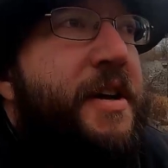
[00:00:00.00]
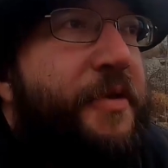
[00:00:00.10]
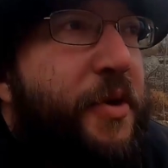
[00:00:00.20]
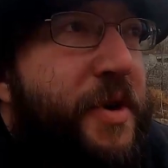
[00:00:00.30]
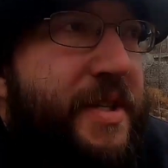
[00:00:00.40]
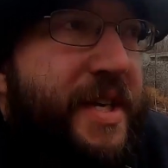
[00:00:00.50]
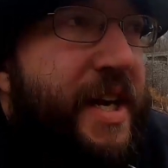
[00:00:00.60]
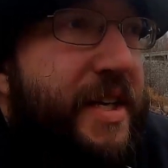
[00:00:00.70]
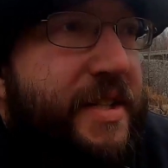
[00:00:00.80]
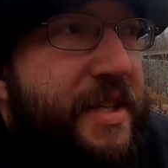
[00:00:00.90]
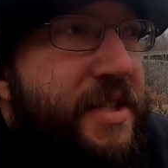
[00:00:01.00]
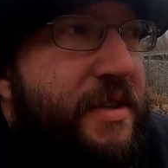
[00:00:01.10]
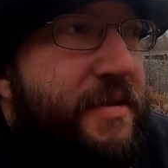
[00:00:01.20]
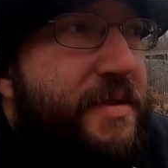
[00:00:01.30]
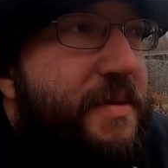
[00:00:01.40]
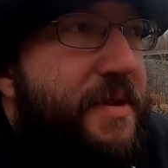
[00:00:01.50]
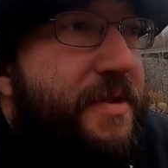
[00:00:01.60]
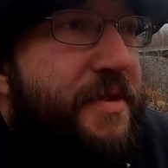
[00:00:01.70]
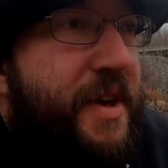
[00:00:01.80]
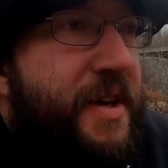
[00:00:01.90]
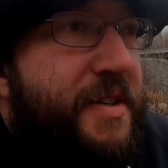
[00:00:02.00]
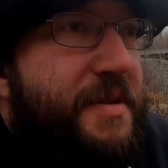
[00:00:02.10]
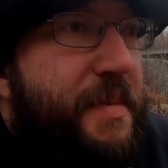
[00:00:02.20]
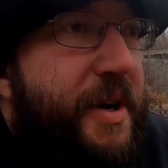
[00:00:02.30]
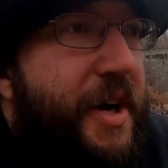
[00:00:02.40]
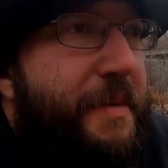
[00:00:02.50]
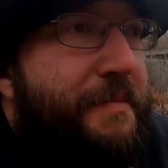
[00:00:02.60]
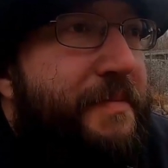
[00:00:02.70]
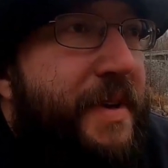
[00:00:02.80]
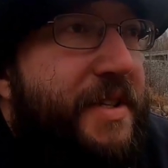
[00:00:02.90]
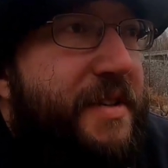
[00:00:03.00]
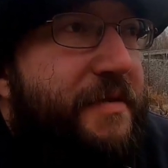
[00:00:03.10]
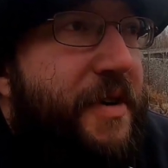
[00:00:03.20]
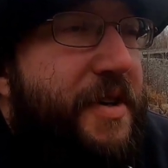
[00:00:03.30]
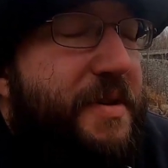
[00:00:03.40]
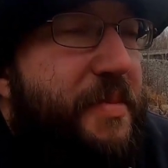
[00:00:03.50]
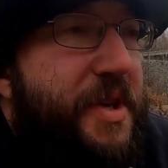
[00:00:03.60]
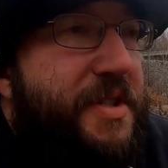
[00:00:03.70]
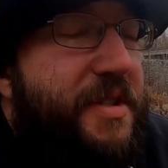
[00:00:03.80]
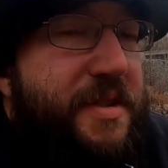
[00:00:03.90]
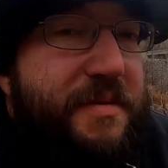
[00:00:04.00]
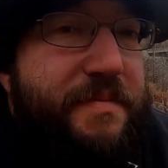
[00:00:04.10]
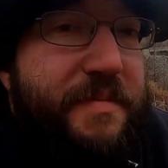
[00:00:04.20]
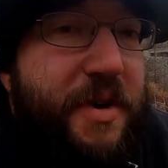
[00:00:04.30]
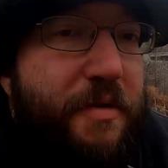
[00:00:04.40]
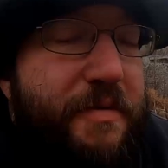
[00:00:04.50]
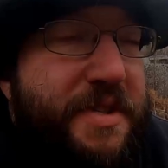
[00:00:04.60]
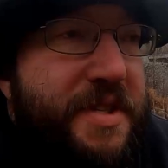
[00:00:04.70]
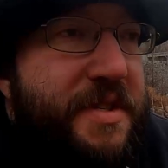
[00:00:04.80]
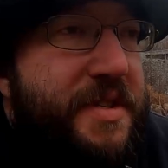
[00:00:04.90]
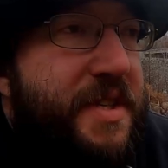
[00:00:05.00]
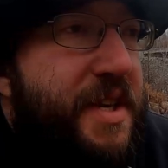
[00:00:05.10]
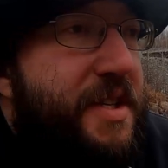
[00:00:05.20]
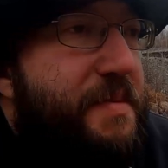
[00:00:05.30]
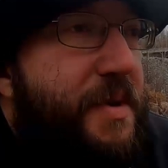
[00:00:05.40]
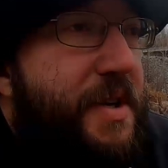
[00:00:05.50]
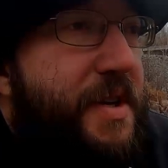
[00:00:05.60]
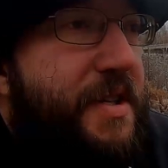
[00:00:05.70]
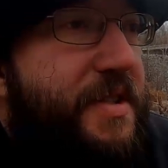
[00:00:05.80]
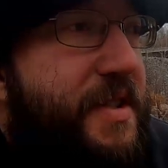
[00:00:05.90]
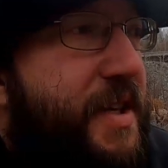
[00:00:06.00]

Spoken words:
Florida's got its issues with things, but as far as a place to just go visit and see, it's pretty nice.